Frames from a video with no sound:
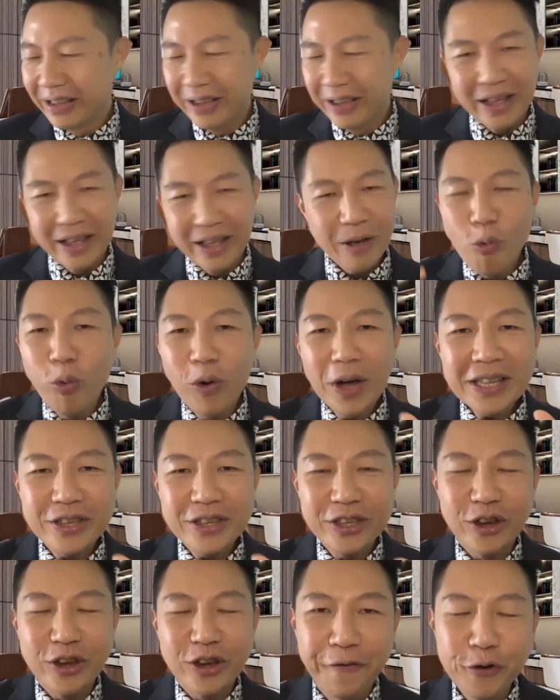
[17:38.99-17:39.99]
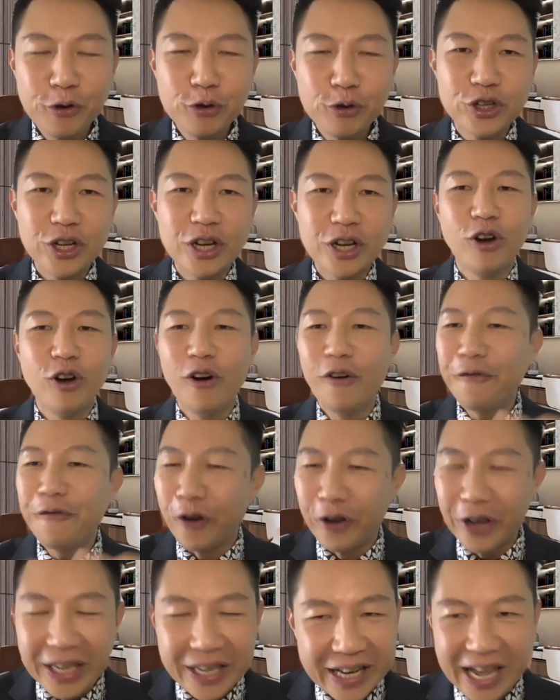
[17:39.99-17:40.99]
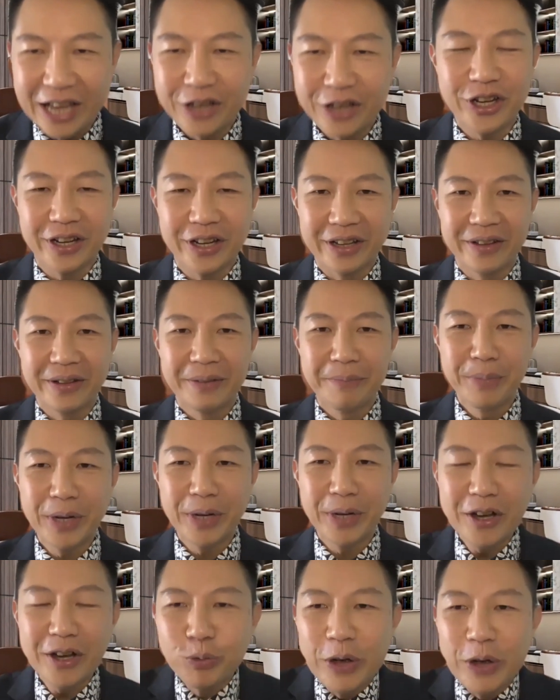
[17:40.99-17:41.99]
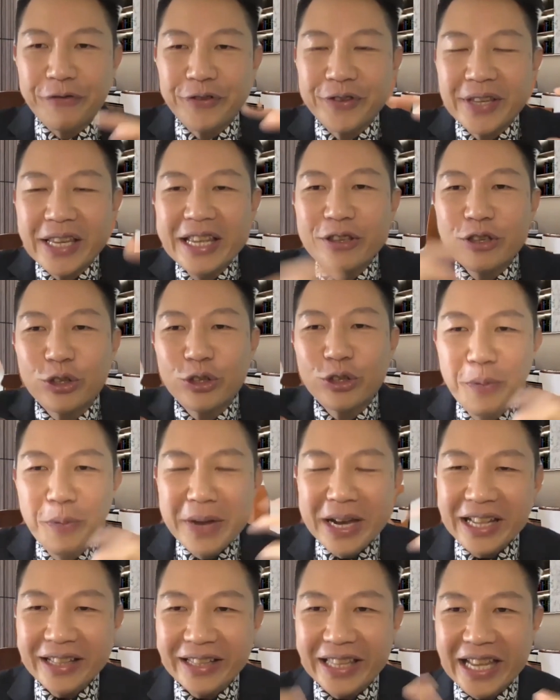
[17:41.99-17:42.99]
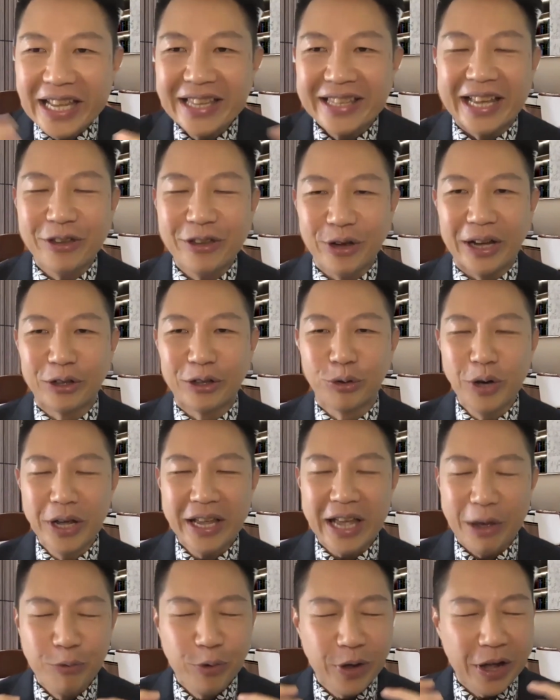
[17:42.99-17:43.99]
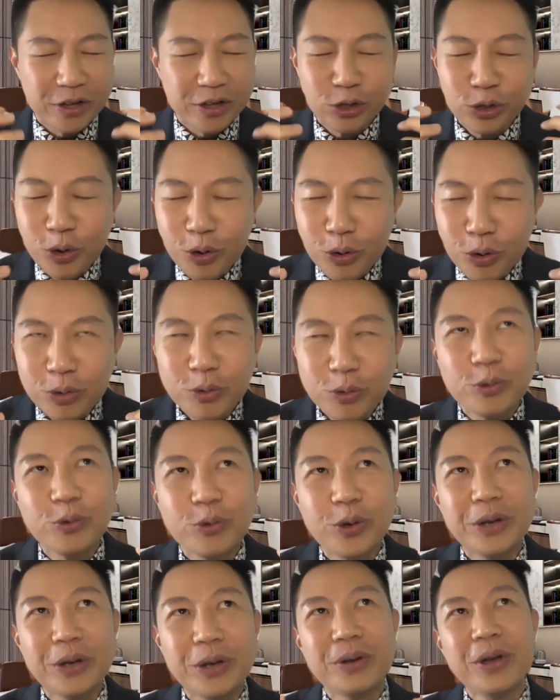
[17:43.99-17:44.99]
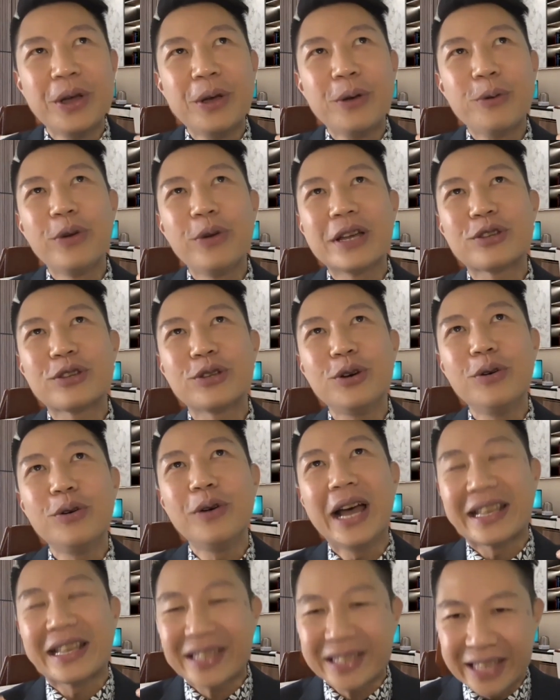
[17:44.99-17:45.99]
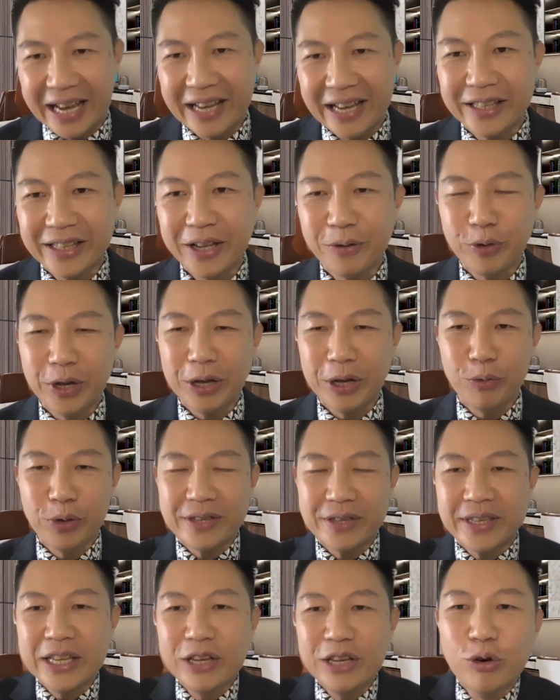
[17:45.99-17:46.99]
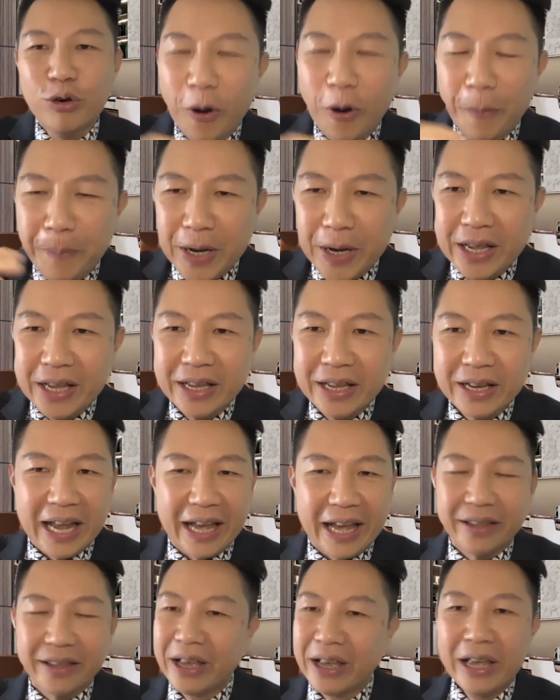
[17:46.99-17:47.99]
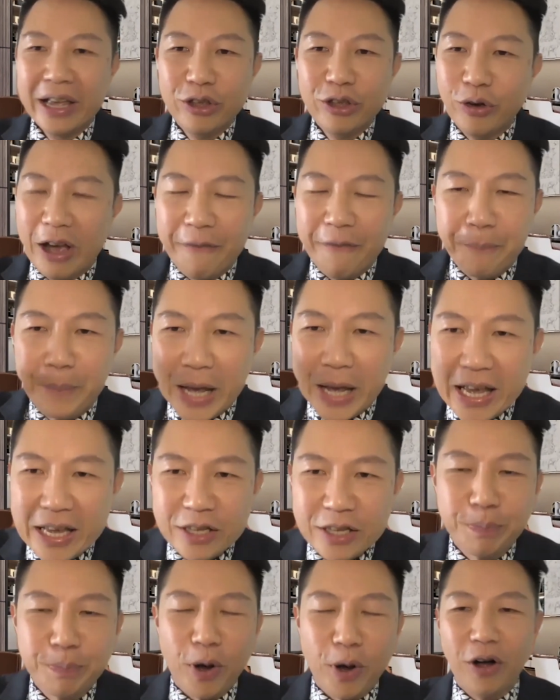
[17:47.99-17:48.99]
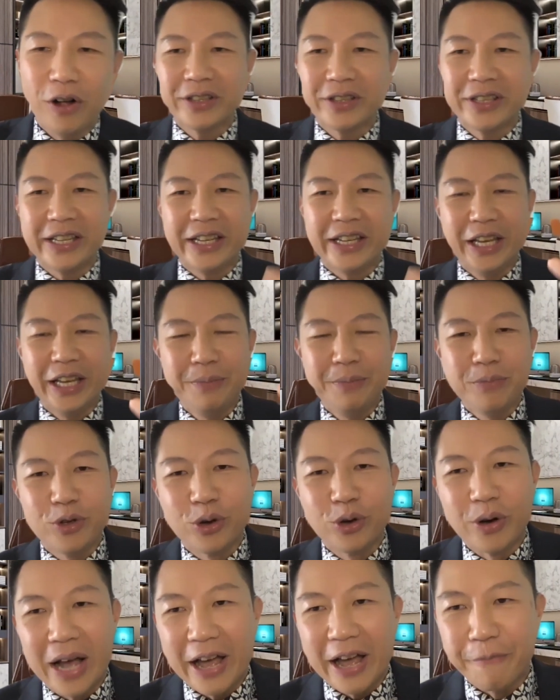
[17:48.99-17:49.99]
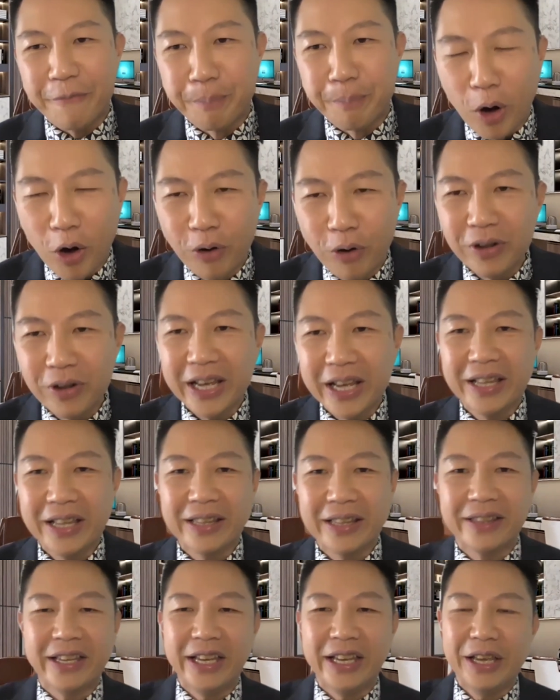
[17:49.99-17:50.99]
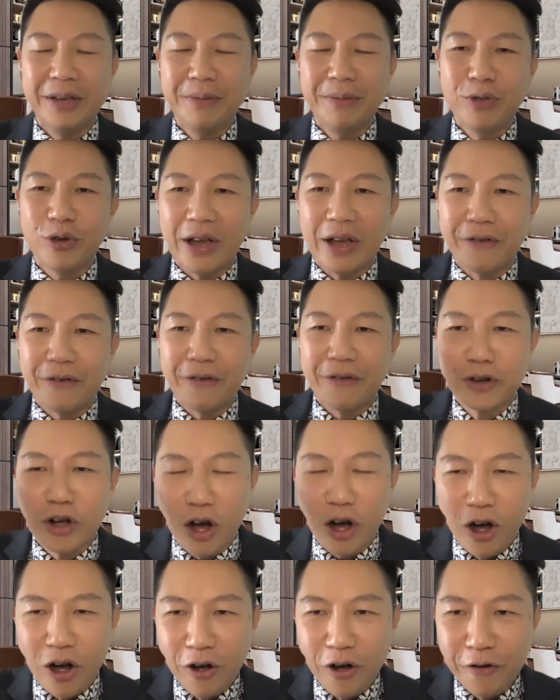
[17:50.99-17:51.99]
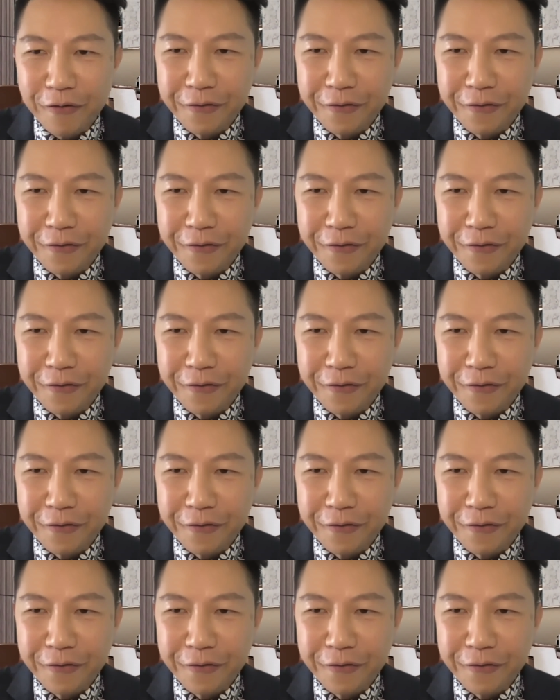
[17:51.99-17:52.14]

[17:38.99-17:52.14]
what's your future goal for Enagic? Because we've seen so many things that you are doing, and we are so excited. We see you opening, like you have baseball team, you have bowling team, you have golf,